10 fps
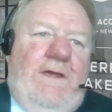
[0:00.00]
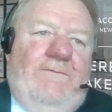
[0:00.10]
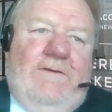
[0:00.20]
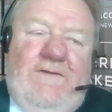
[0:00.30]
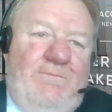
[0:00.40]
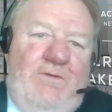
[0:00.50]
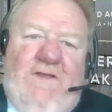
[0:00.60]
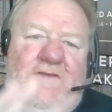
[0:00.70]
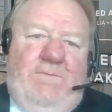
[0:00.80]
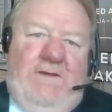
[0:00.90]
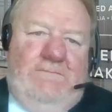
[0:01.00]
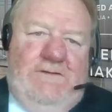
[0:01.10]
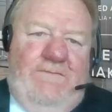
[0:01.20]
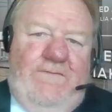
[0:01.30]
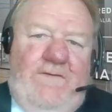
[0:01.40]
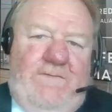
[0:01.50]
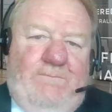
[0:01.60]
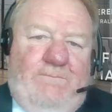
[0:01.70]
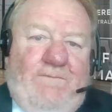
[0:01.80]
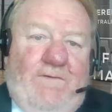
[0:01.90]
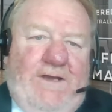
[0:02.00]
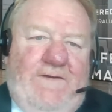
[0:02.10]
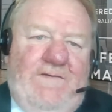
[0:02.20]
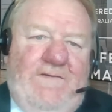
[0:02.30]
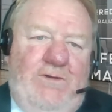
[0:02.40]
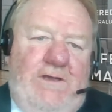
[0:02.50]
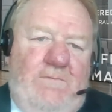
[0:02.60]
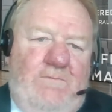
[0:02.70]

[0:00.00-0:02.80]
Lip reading: and this bill has to be introduced with lightning speed,